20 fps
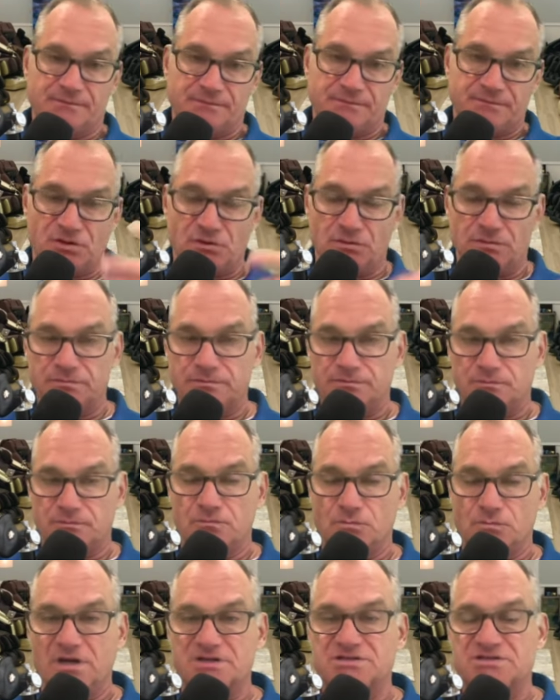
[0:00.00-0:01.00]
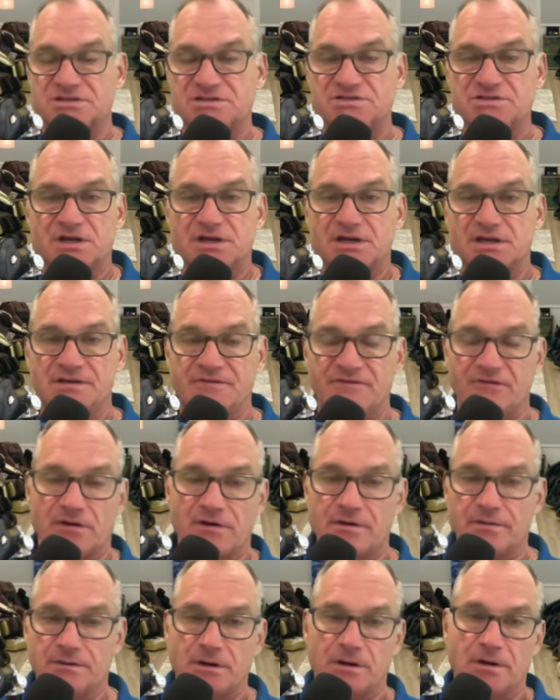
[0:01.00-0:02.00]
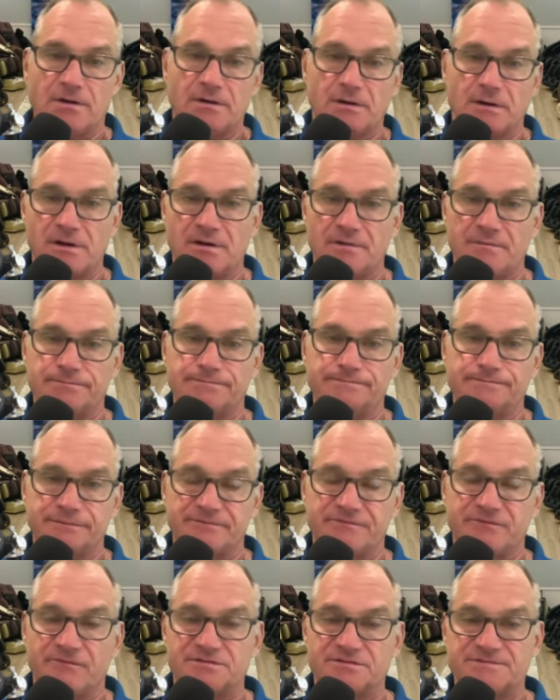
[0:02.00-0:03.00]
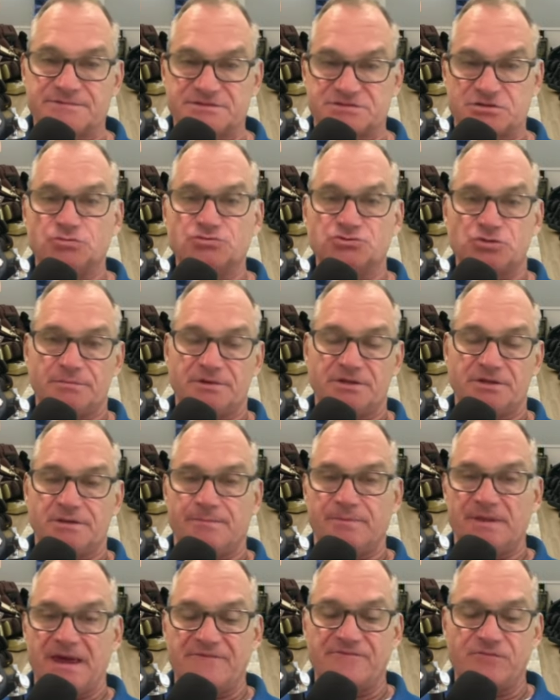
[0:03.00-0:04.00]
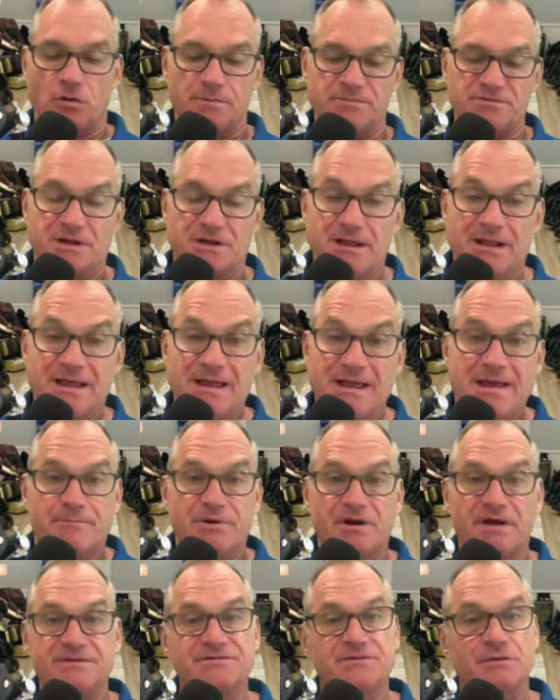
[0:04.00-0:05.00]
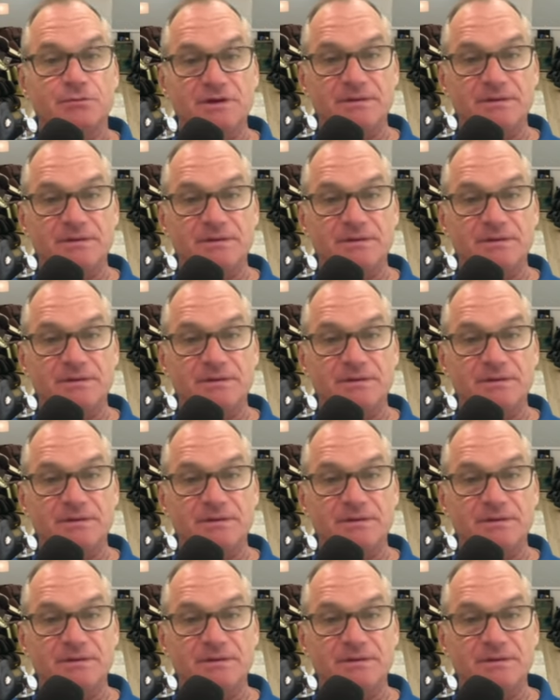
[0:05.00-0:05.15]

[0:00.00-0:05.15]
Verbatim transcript: you know watch this on any of our, our, our social media platforms. But we